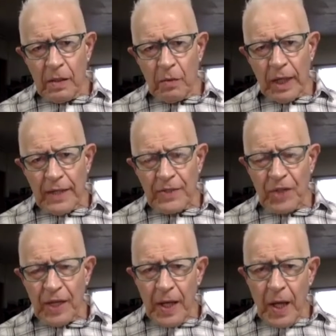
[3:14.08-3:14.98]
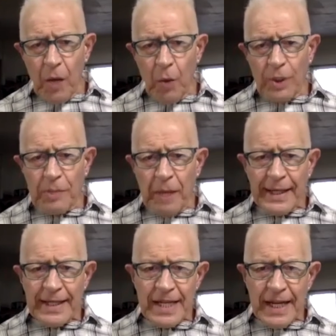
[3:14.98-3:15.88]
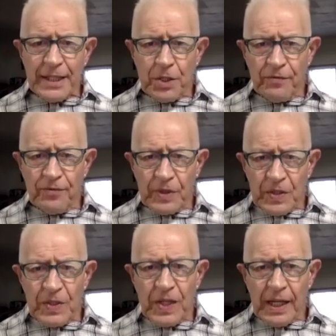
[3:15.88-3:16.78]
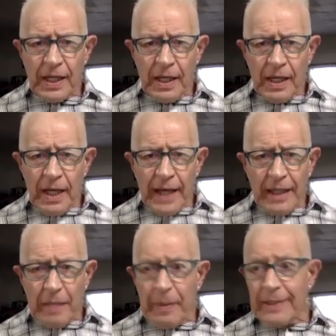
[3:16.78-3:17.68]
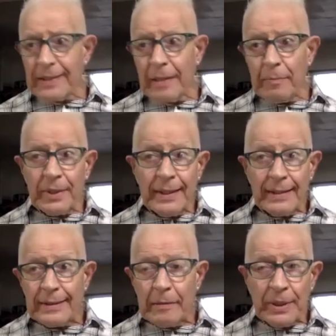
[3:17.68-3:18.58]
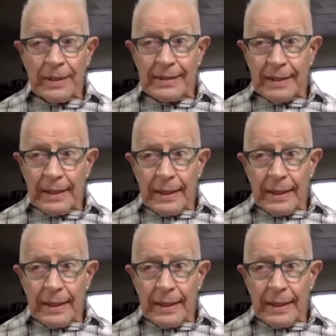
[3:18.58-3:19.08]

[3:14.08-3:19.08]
when I say, what's my intention for today? And it can be as simple as